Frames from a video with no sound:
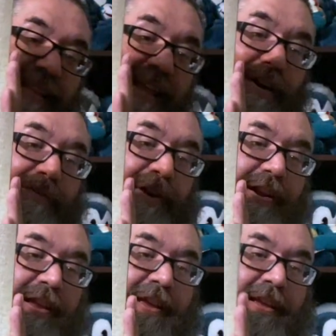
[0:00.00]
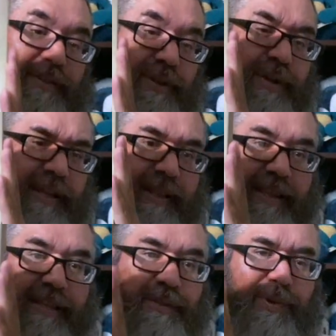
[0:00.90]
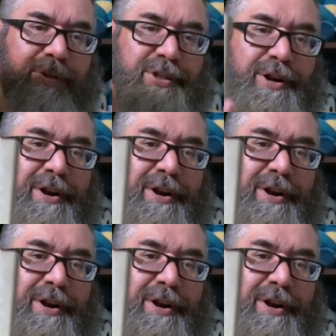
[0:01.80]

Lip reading: offered. So this will turn